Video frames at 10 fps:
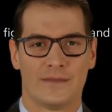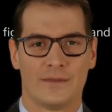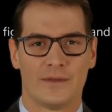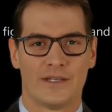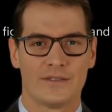
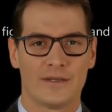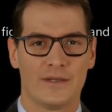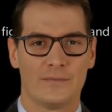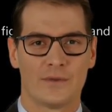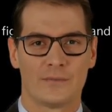let us take
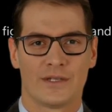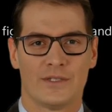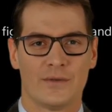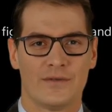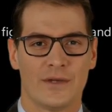a moment to
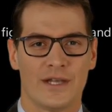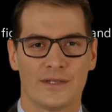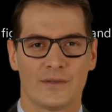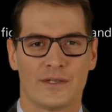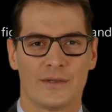reflect
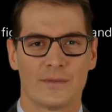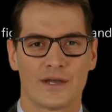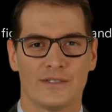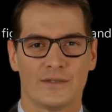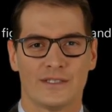on the
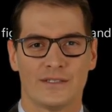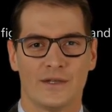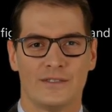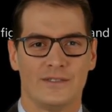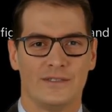impact of the
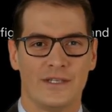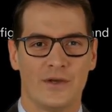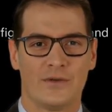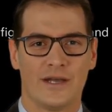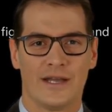Salt
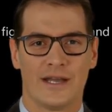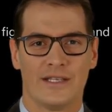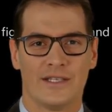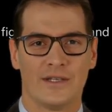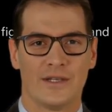Satyagraha and
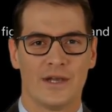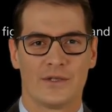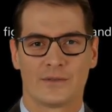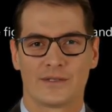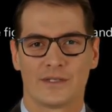its
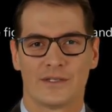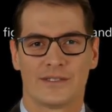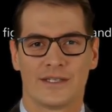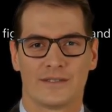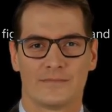continuing legacy.